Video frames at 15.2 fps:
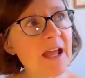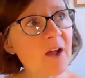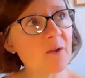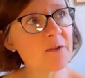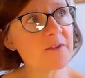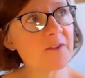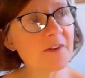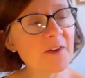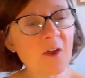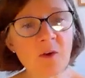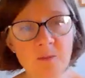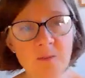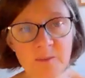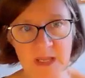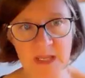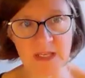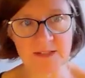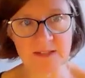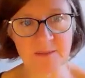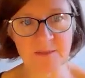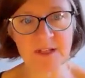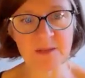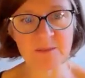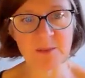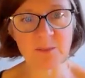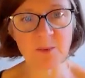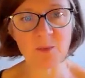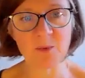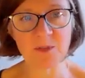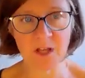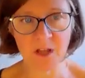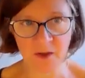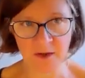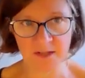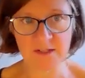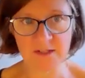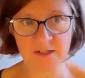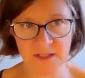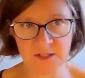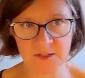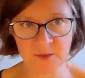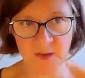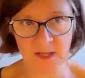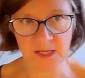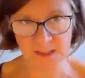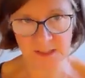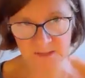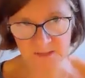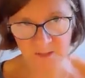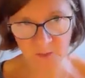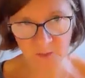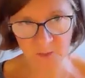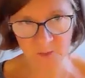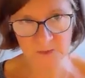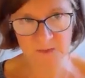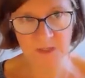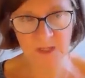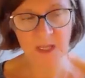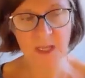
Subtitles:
health has long been something that people would like to situate in schools.